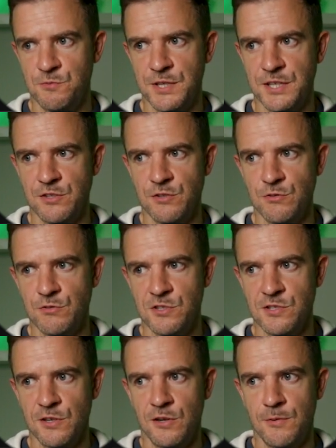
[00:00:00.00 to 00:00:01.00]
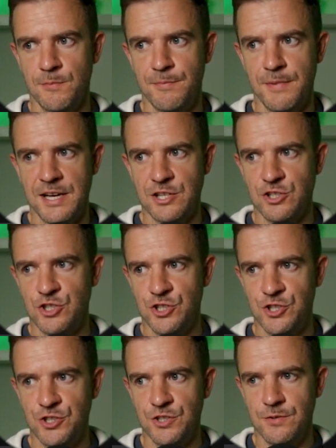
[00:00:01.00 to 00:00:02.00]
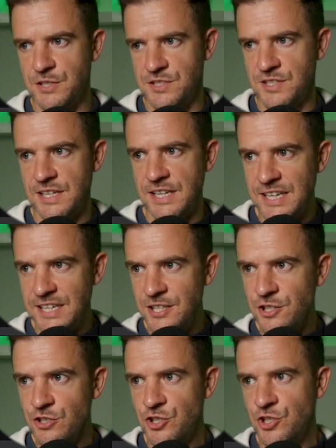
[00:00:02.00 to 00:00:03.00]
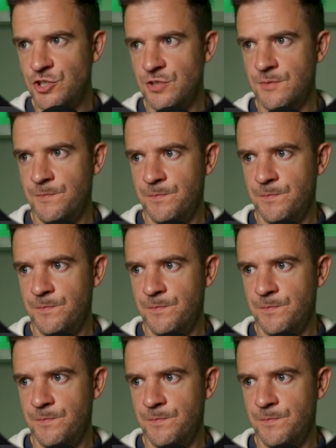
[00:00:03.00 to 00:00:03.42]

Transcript: we can do star match. You can say each